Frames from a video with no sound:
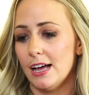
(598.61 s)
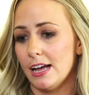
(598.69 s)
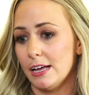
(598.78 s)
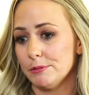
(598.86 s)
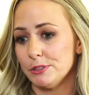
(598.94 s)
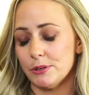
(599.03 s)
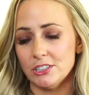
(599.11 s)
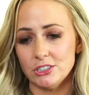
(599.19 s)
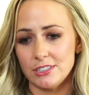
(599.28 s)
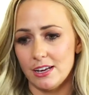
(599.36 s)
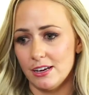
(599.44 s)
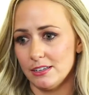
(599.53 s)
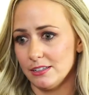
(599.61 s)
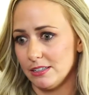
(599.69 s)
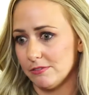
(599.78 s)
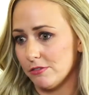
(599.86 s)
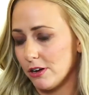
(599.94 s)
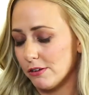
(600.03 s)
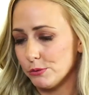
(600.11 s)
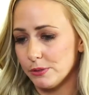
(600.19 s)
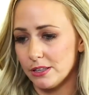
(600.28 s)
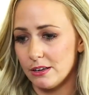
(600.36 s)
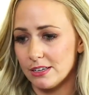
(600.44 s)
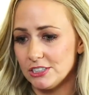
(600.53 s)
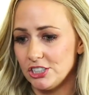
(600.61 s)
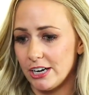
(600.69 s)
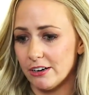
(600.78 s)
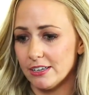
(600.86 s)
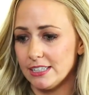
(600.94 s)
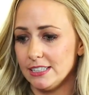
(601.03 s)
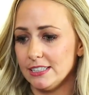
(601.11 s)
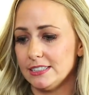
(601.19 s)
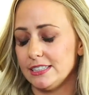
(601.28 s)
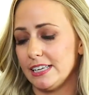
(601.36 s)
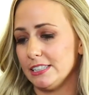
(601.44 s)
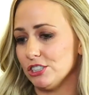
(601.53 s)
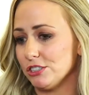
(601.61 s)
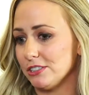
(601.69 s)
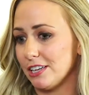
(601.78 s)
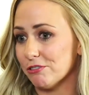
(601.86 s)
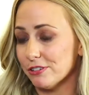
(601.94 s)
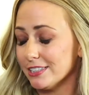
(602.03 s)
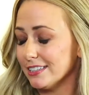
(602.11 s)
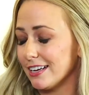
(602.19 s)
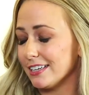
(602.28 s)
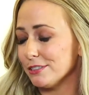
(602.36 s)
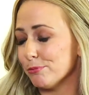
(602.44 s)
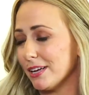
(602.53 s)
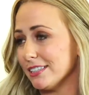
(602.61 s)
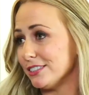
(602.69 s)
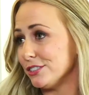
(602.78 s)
So I just got involved with a lot of charities. They really liked my